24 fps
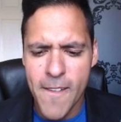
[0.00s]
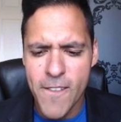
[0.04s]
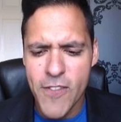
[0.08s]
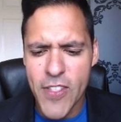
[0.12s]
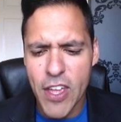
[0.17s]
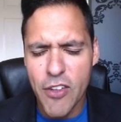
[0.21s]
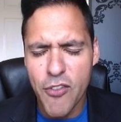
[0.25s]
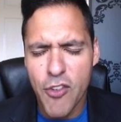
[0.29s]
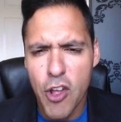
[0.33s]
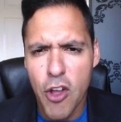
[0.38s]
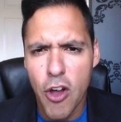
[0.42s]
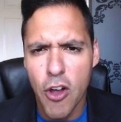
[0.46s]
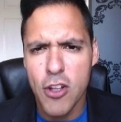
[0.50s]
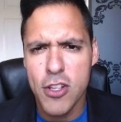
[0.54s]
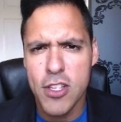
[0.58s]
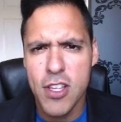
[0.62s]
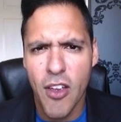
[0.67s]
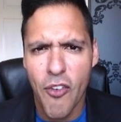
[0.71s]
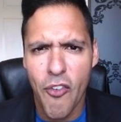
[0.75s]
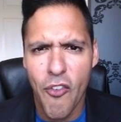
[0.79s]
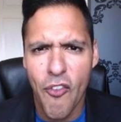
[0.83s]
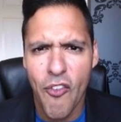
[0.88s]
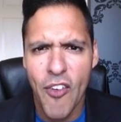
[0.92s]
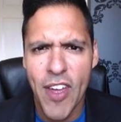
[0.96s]
They've got
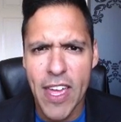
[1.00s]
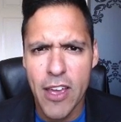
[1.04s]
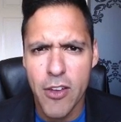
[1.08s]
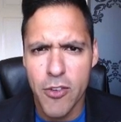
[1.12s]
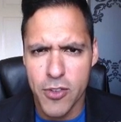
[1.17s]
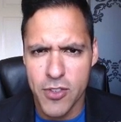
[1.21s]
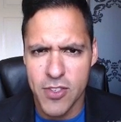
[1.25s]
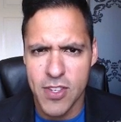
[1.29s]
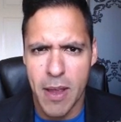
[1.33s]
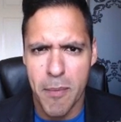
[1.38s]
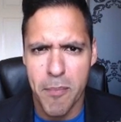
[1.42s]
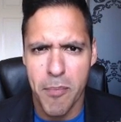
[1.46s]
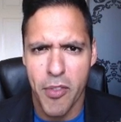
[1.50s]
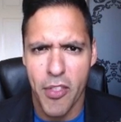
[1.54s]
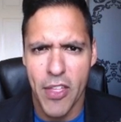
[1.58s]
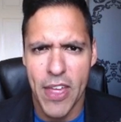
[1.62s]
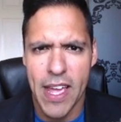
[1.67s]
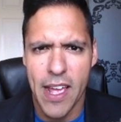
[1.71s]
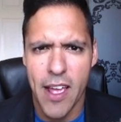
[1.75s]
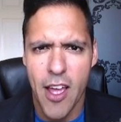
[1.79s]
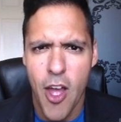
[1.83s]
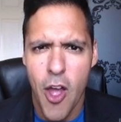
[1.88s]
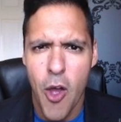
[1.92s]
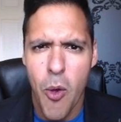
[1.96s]
to feel
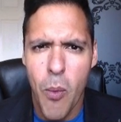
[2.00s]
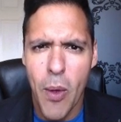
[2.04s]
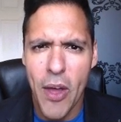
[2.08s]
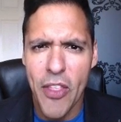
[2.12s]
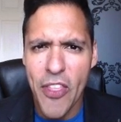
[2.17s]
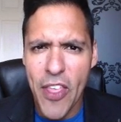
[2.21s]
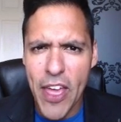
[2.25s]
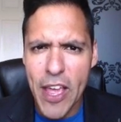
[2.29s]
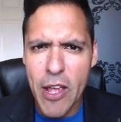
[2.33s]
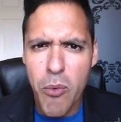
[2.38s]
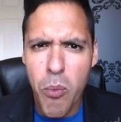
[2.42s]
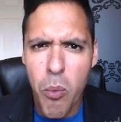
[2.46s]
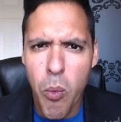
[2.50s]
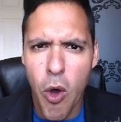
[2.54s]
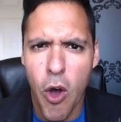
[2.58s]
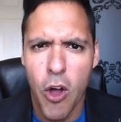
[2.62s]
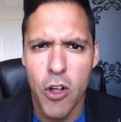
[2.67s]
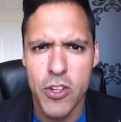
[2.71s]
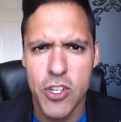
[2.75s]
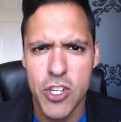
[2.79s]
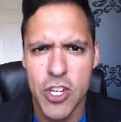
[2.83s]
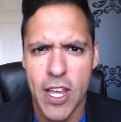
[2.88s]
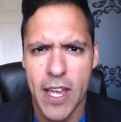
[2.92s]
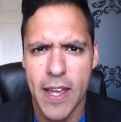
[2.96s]
something when they
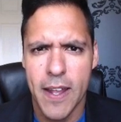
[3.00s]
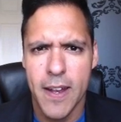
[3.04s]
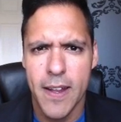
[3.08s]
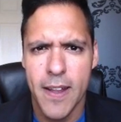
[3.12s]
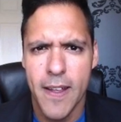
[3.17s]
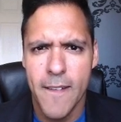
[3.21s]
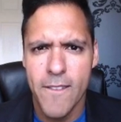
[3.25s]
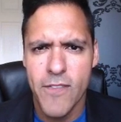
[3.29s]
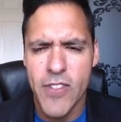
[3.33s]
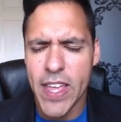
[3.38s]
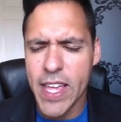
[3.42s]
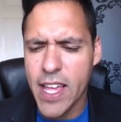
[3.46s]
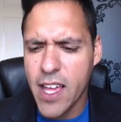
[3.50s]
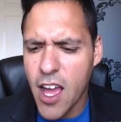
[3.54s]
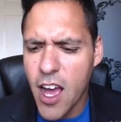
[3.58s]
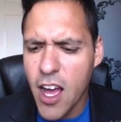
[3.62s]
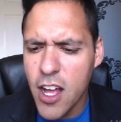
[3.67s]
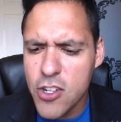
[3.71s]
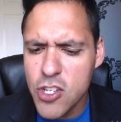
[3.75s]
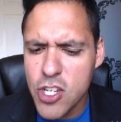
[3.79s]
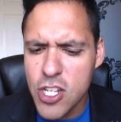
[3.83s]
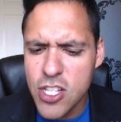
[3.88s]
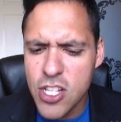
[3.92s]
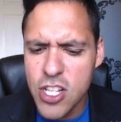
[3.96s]
watch it. They
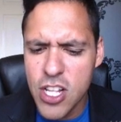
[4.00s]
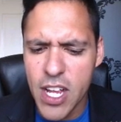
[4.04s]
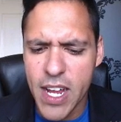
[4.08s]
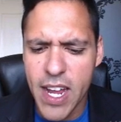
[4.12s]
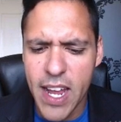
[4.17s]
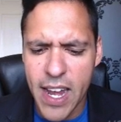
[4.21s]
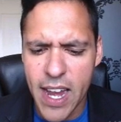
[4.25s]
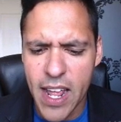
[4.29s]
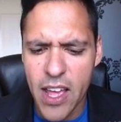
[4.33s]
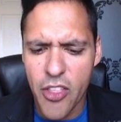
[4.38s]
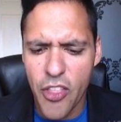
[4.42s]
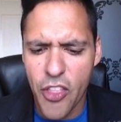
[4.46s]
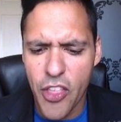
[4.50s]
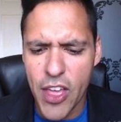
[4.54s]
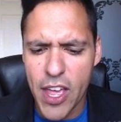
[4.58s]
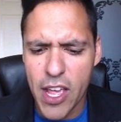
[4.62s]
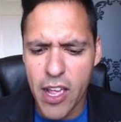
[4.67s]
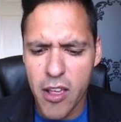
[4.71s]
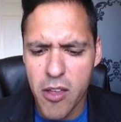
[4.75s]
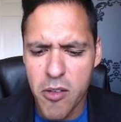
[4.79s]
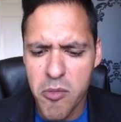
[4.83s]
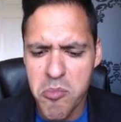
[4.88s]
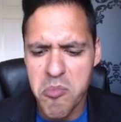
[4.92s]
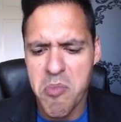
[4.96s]
can't just look at it and
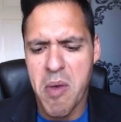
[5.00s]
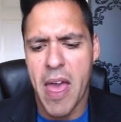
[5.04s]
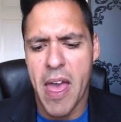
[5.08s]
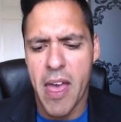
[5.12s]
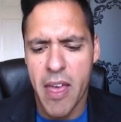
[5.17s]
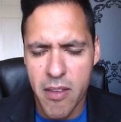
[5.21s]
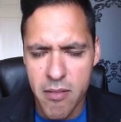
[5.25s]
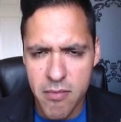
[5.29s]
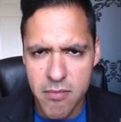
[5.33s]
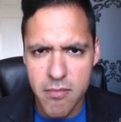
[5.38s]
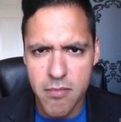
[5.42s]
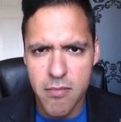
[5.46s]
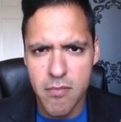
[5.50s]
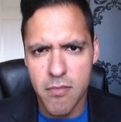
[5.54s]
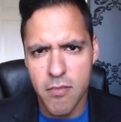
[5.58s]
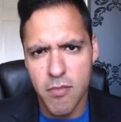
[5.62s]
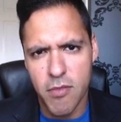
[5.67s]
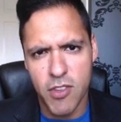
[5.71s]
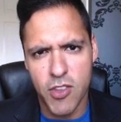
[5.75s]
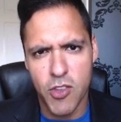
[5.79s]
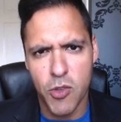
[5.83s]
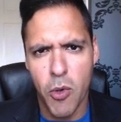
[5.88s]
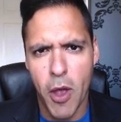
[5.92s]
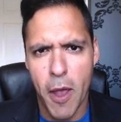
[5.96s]
think, meh,
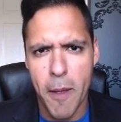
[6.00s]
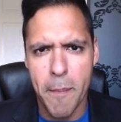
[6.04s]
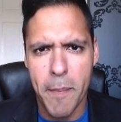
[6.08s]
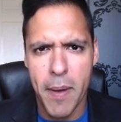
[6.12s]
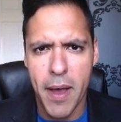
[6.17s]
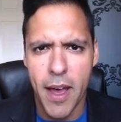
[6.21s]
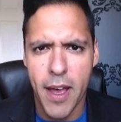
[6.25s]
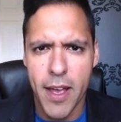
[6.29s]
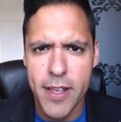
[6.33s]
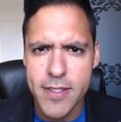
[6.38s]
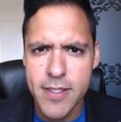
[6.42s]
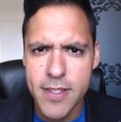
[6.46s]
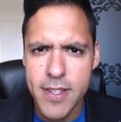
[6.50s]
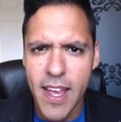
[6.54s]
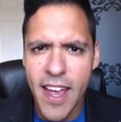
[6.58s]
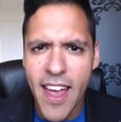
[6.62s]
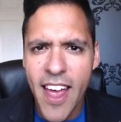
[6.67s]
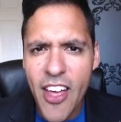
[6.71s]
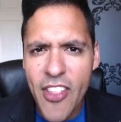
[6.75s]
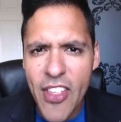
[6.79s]
swipe past.